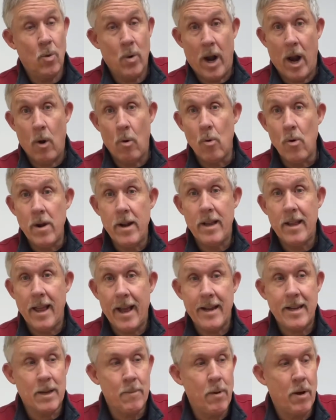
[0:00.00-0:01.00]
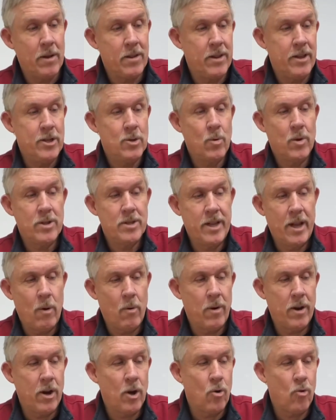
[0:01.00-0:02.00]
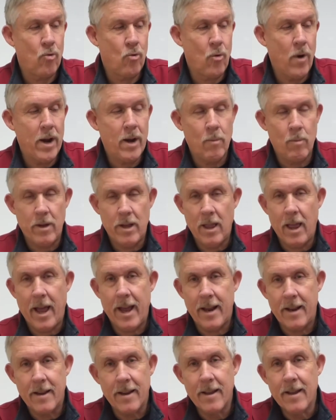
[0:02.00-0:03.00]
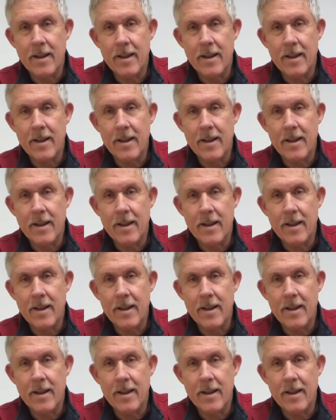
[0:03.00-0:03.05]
What I really liked about these was they were incredibly light.